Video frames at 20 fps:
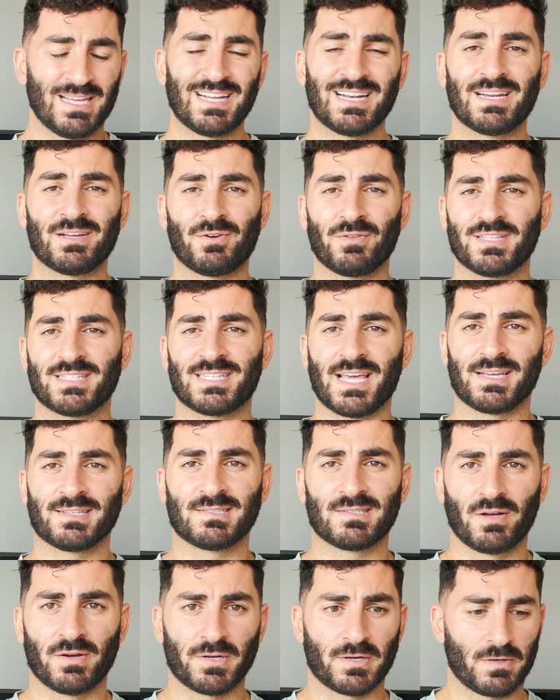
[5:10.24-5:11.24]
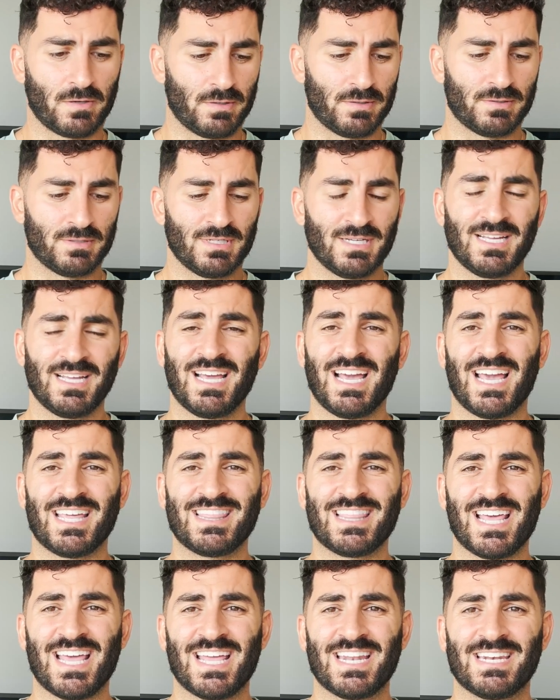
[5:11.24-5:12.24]
click on the text icon,
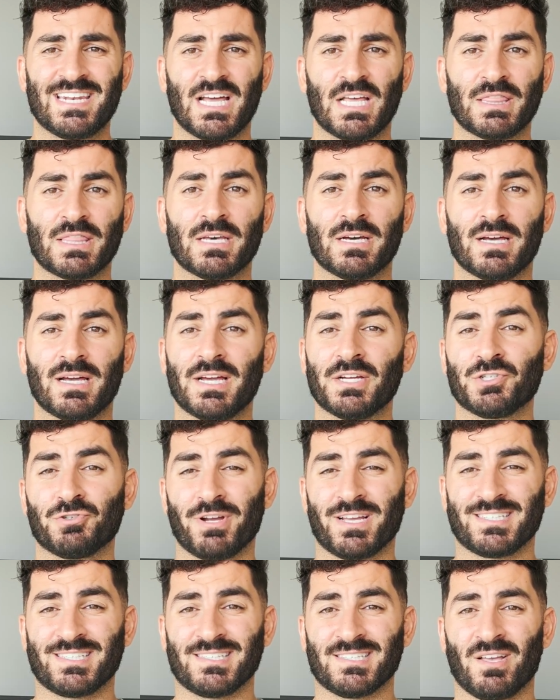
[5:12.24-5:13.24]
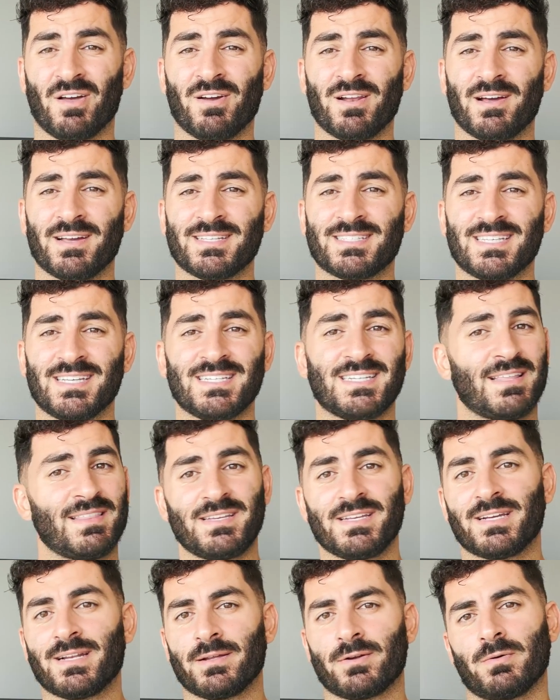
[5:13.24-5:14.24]
and then the address is highlighted and then
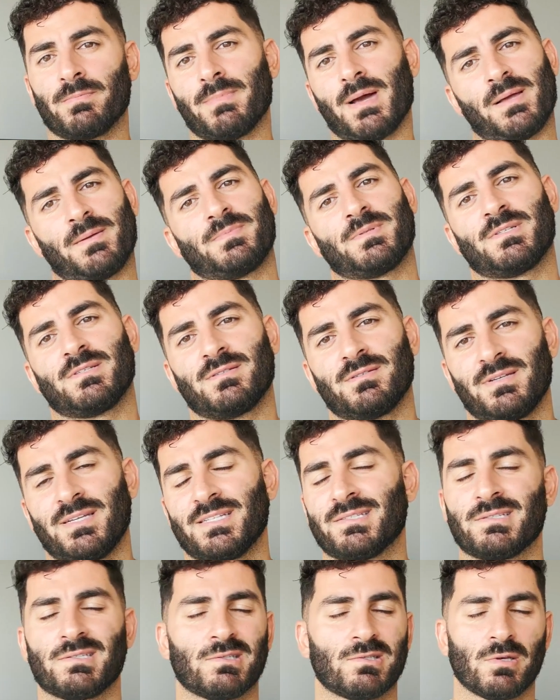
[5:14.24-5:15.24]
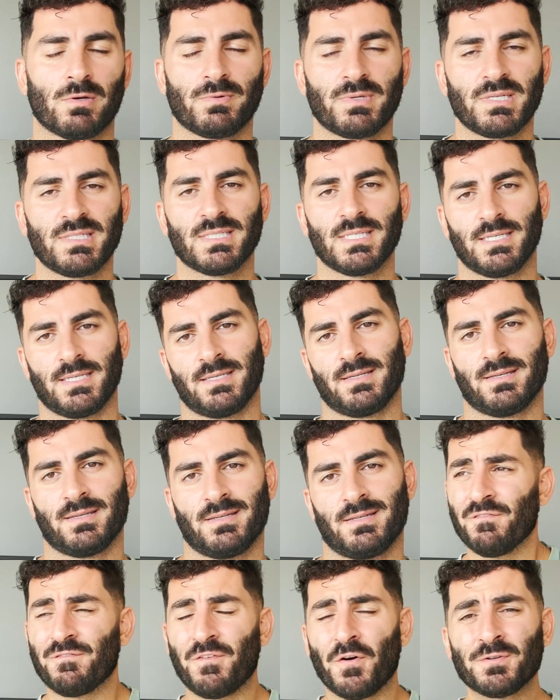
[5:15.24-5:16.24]
you click on Maps. It's so easy.
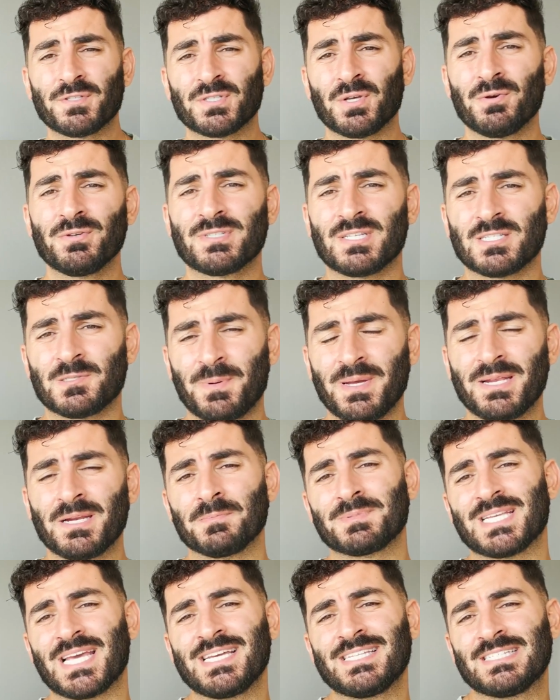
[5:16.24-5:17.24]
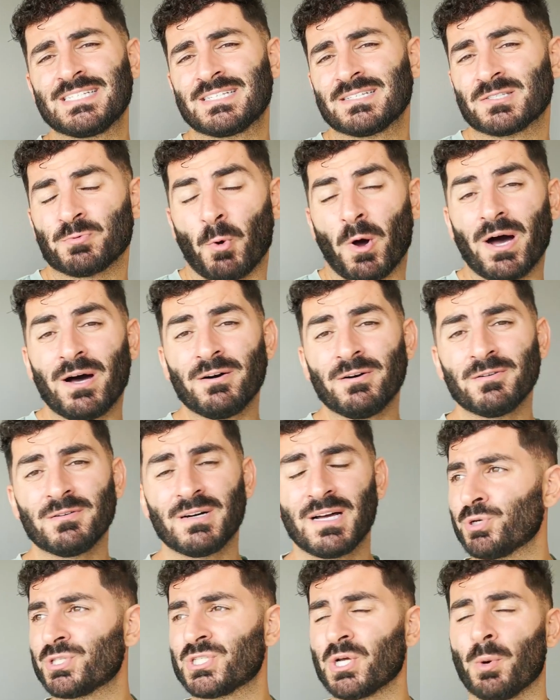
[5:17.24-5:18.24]
Photos has been updated as
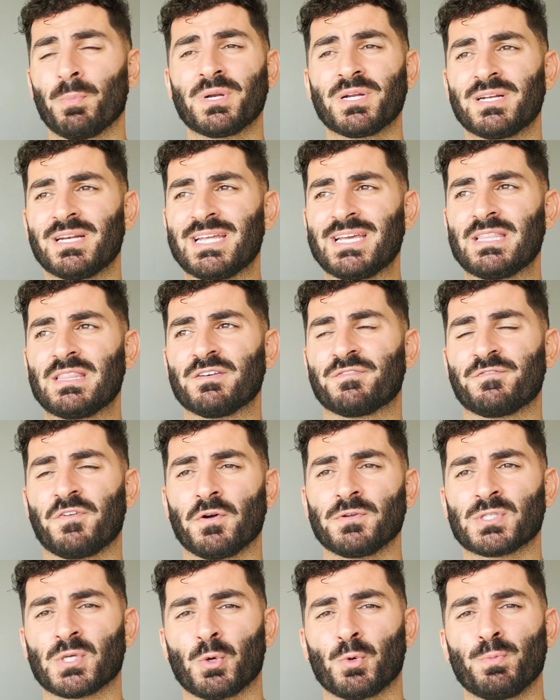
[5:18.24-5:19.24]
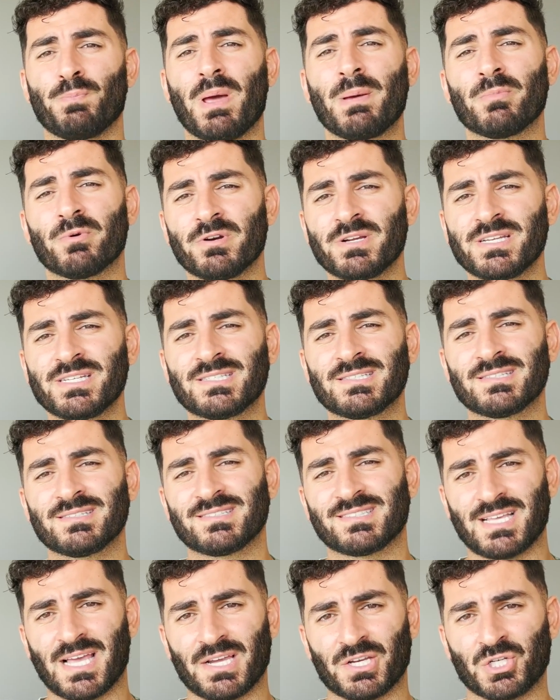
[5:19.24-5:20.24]
well, predominantly the photo memories
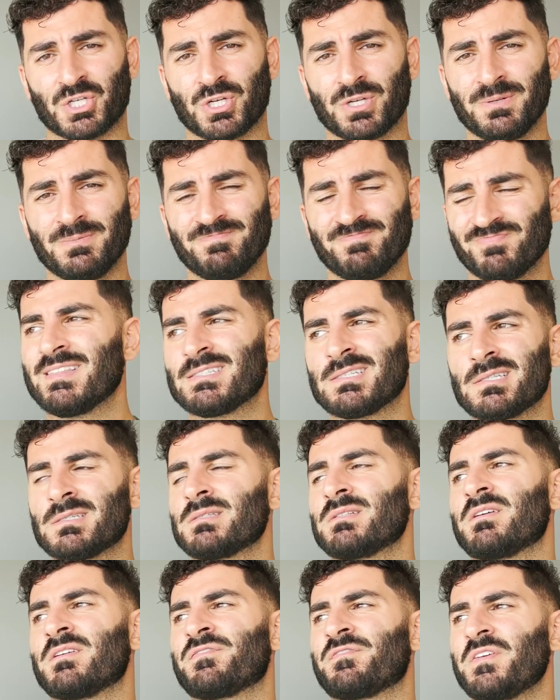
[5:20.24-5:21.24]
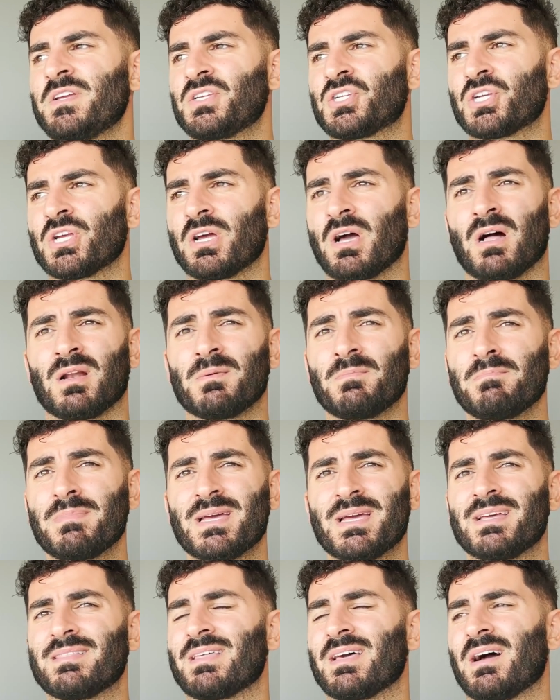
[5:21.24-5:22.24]
section. This isn't a feature, I'll
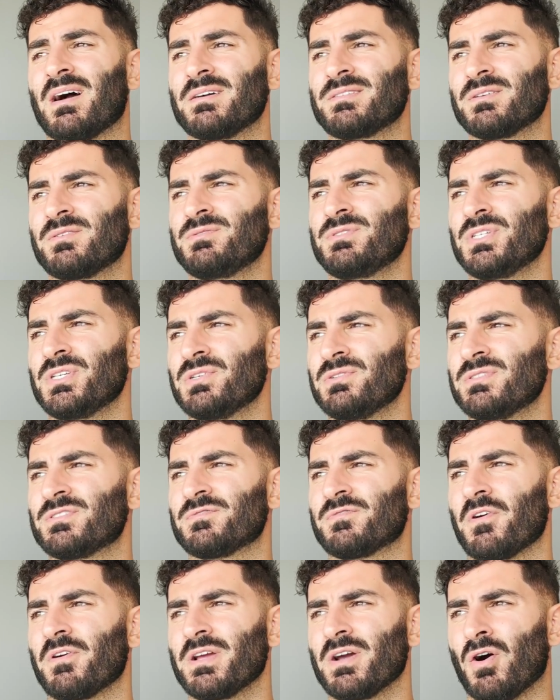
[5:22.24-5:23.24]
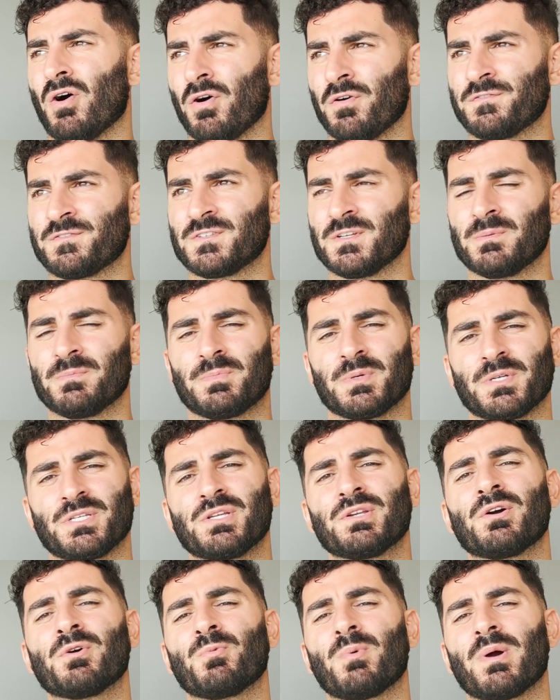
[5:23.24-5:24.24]
admit, that I don't use very often, but
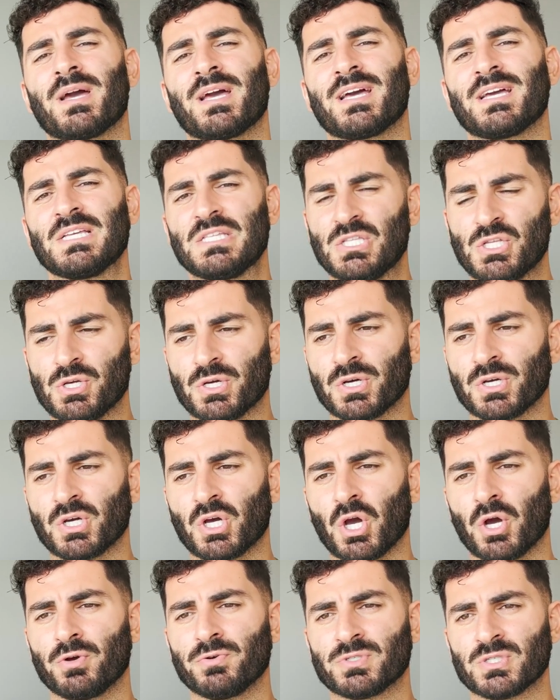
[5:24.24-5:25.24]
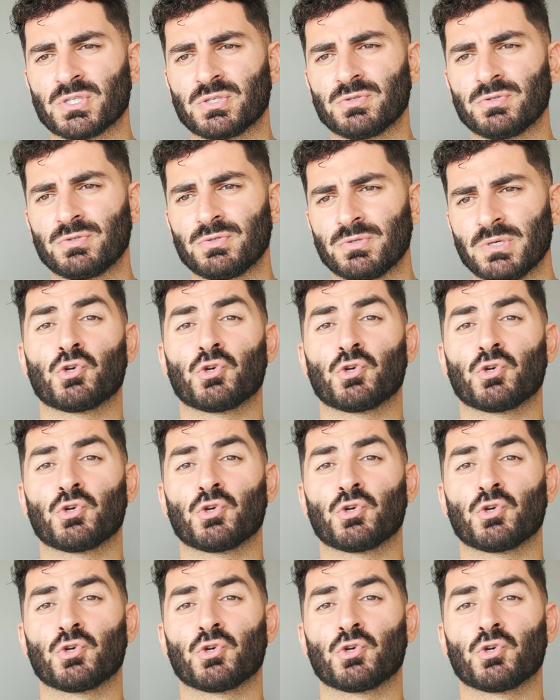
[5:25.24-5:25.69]
you know where you can go to